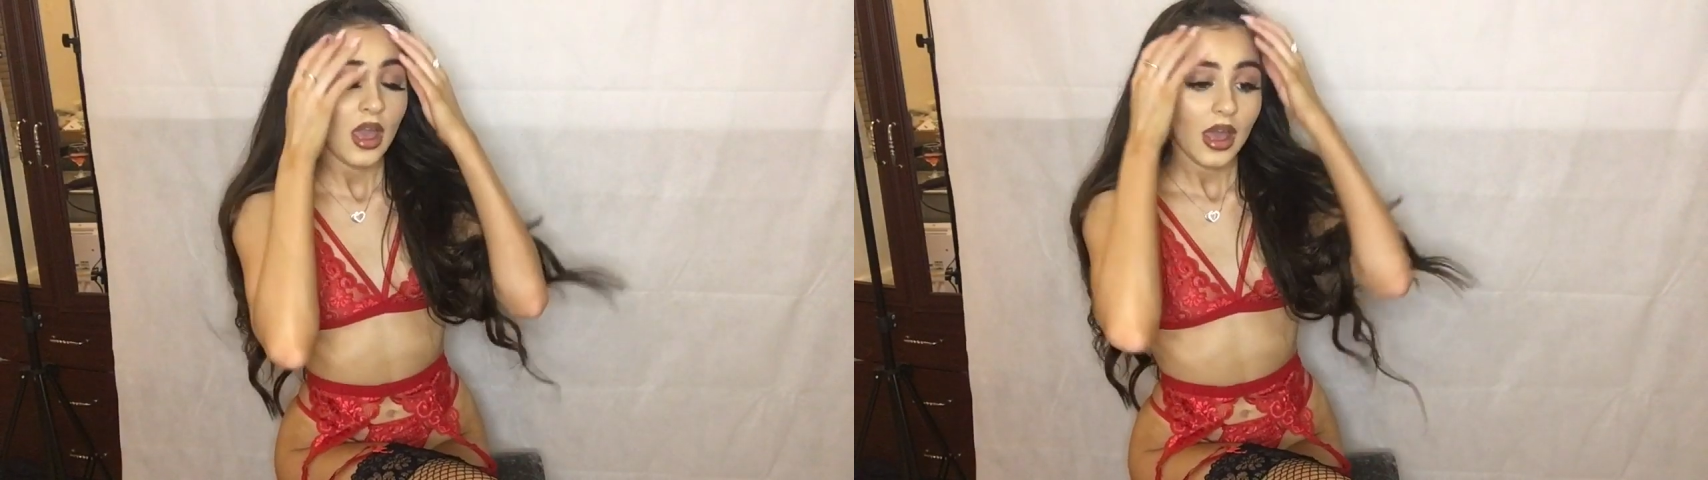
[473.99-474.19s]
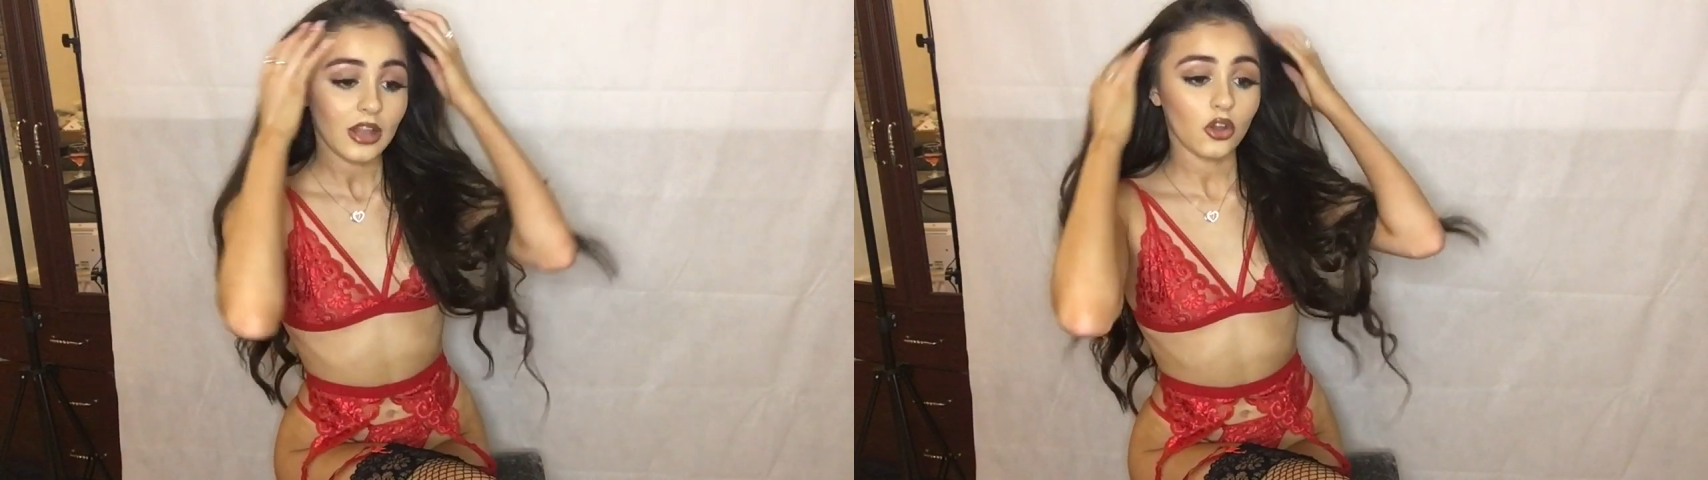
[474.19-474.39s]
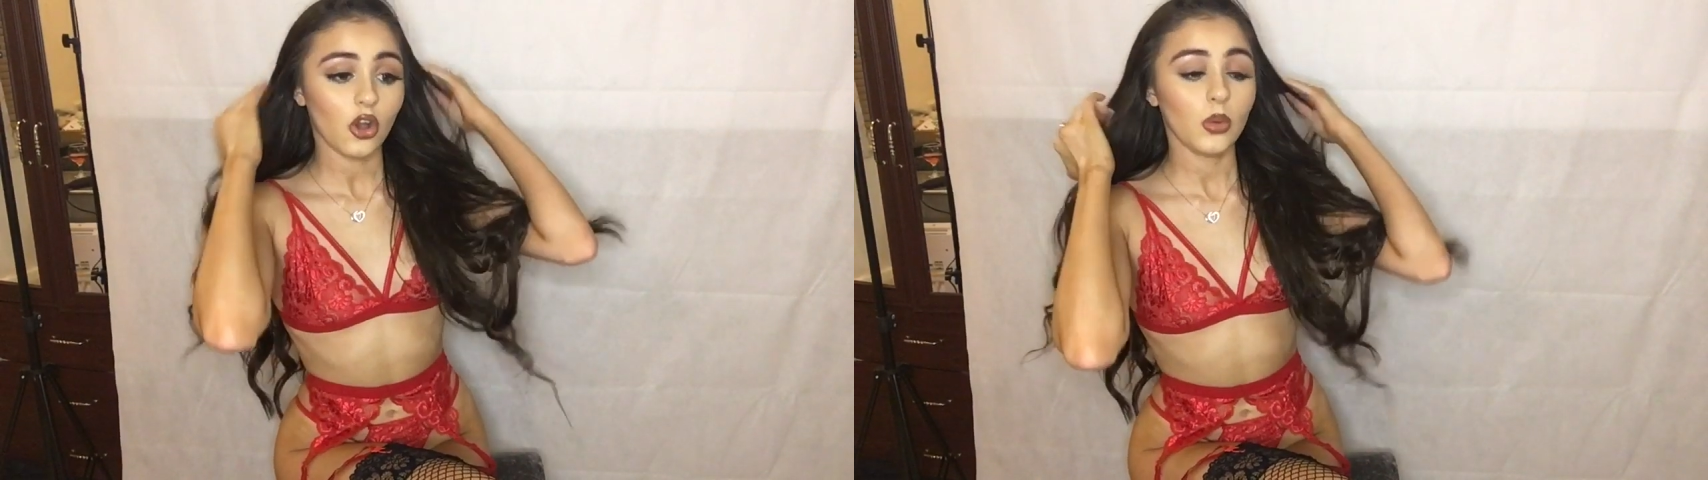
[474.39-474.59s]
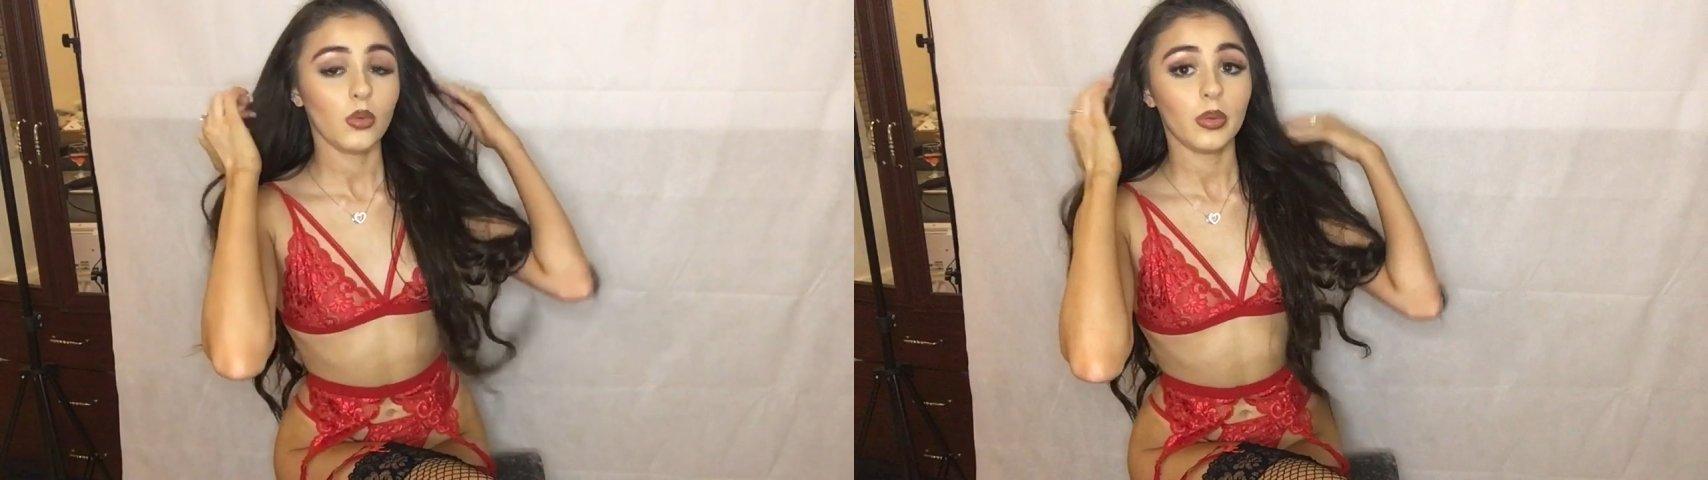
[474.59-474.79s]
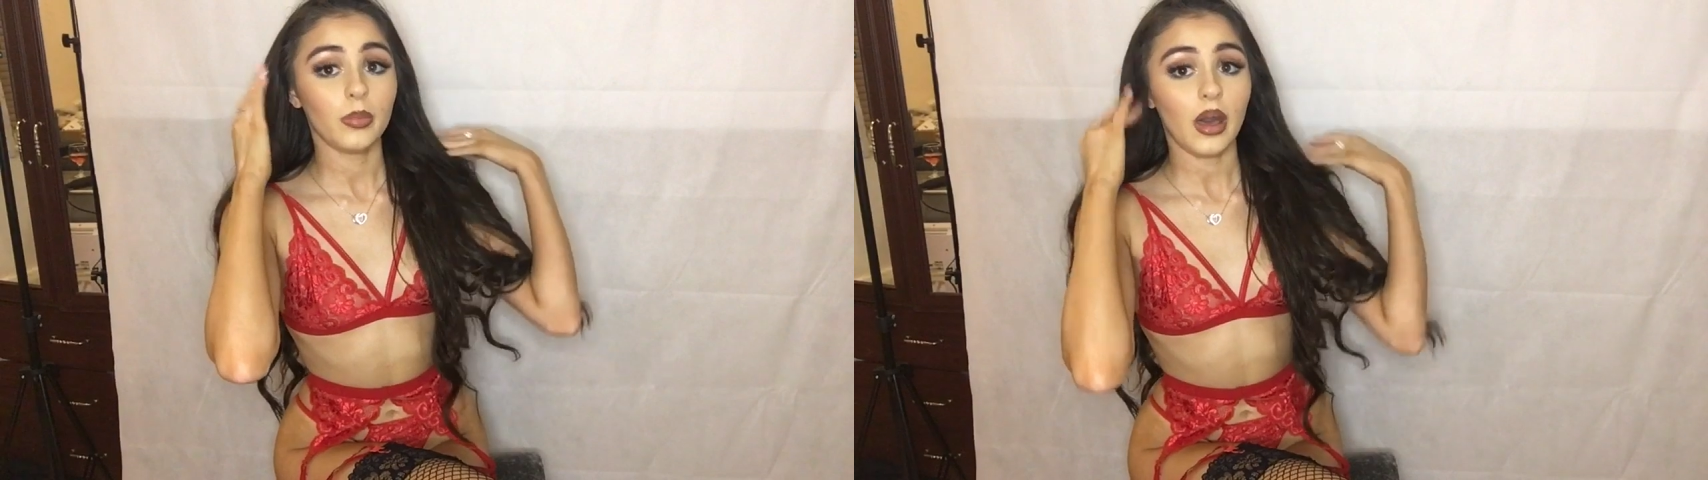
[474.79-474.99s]
And I will
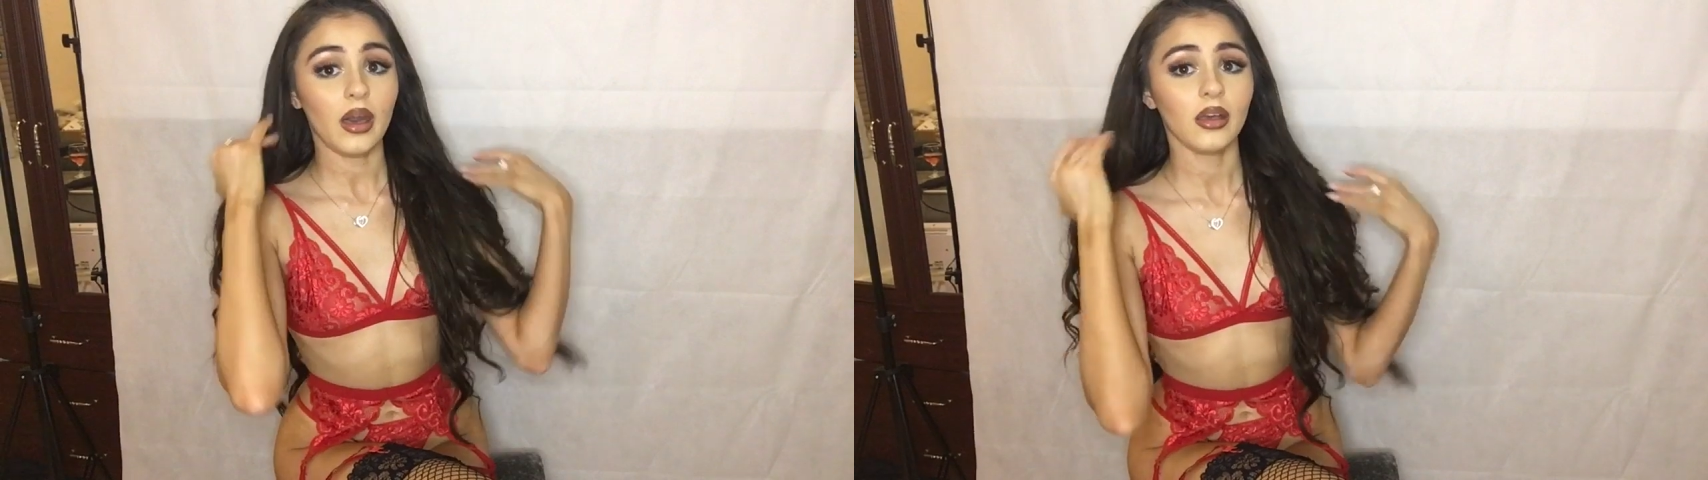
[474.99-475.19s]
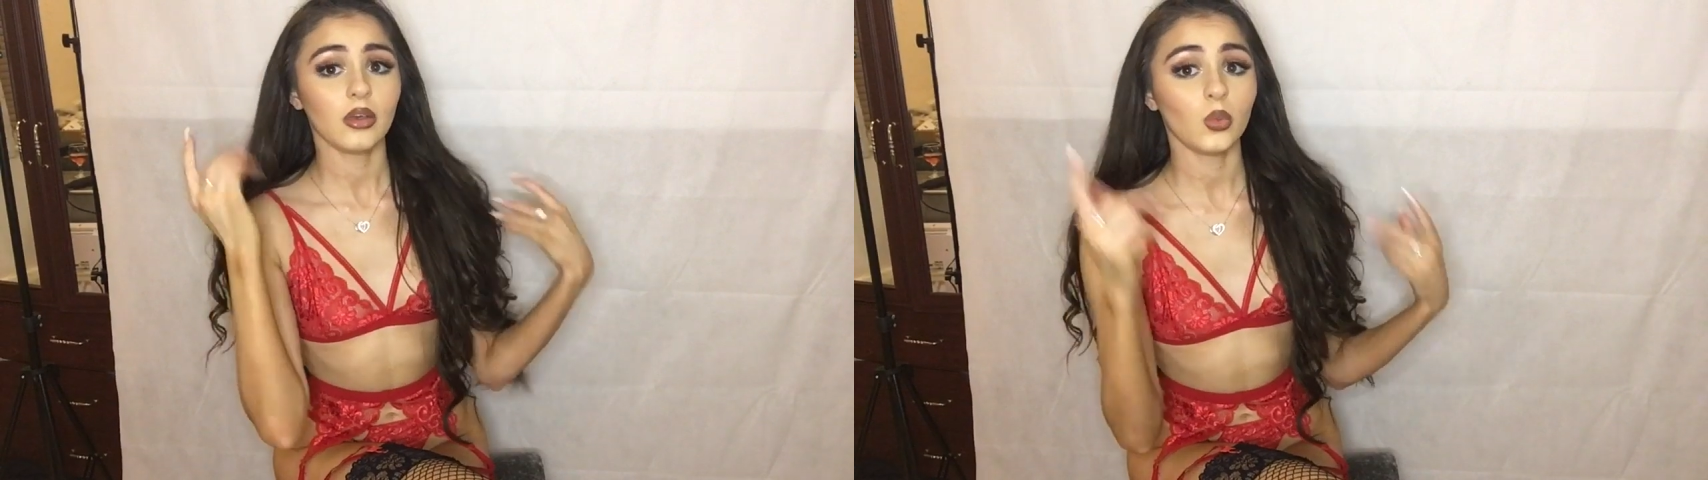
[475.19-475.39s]
be back